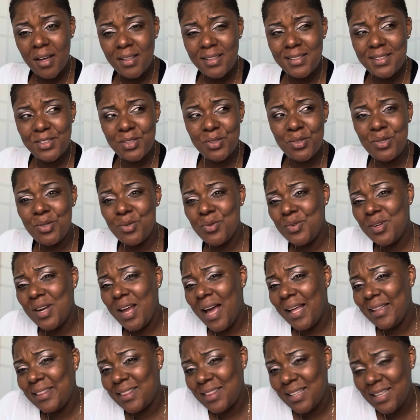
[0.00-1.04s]
Do you
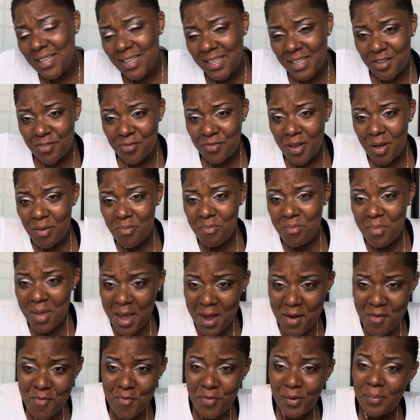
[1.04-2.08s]
not think if I'm
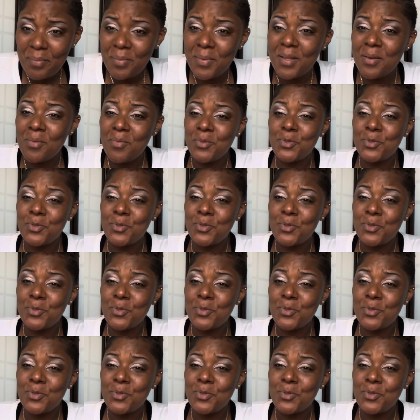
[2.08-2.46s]
made from the